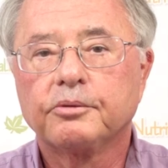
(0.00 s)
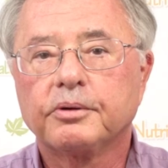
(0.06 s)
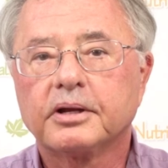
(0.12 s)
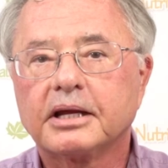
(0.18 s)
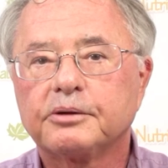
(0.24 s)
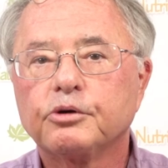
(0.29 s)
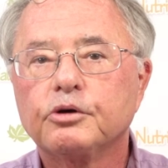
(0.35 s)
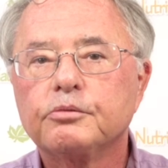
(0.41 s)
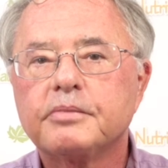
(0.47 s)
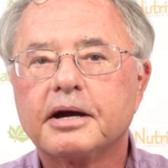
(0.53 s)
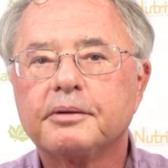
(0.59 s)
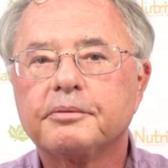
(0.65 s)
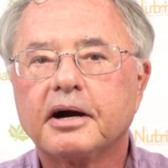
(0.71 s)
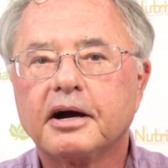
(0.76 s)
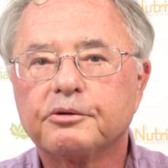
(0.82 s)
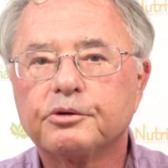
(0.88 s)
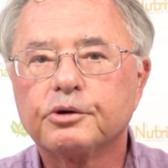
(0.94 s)
Well, I wrote, my,
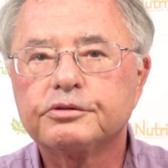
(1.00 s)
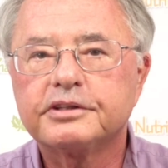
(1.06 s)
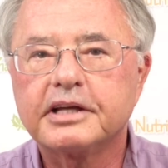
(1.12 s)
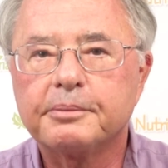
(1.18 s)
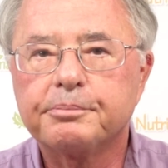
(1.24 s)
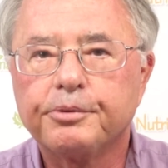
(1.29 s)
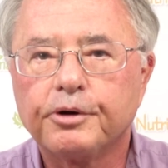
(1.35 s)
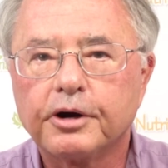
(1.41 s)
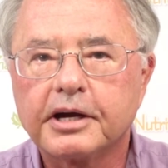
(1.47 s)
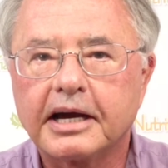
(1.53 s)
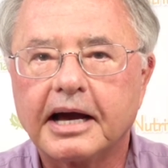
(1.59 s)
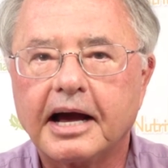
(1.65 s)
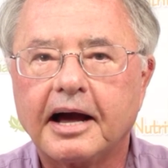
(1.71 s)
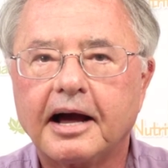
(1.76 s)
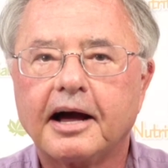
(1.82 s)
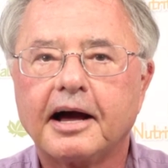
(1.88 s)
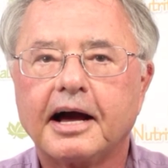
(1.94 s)
I wrote that book
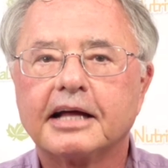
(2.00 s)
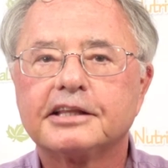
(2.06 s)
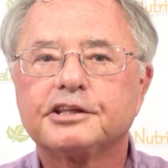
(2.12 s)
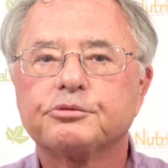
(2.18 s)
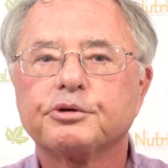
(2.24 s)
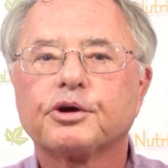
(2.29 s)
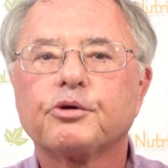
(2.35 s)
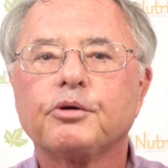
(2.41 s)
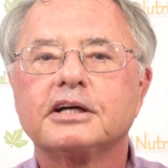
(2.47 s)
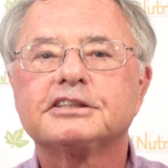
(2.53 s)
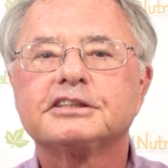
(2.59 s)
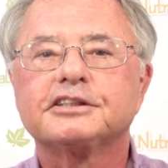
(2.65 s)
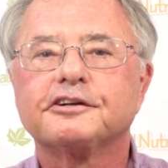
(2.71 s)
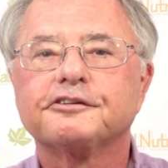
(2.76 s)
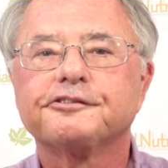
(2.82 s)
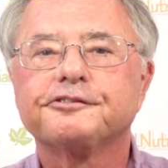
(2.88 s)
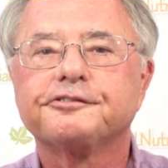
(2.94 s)
uh, at the request
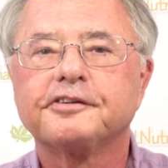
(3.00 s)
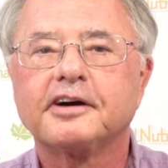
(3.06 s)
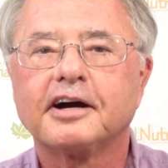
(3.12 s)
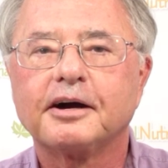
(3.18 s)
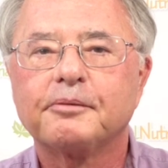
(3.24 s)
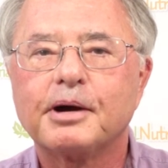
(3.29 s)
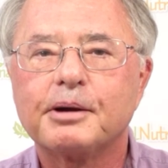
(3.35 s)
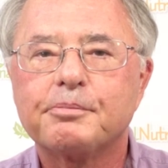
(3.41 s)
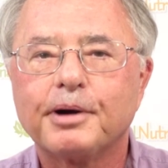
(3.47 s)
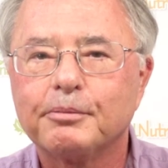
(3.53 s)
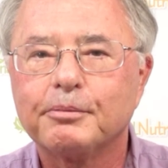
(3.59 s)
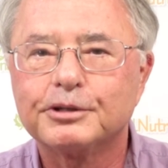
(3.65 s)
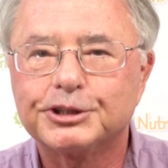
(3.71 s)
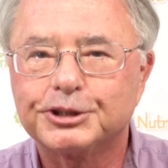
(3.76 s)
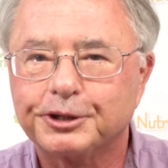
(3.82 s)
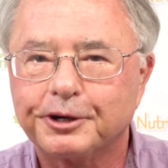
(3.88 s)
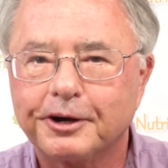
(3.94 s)
of uh, my
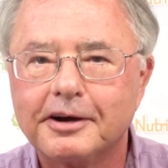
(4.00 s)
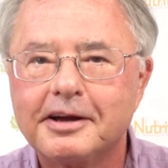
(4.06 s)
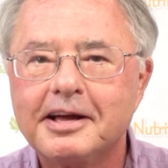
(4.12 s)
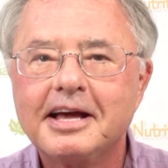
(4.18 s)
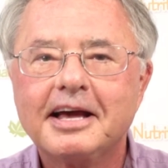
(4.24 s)
publisher.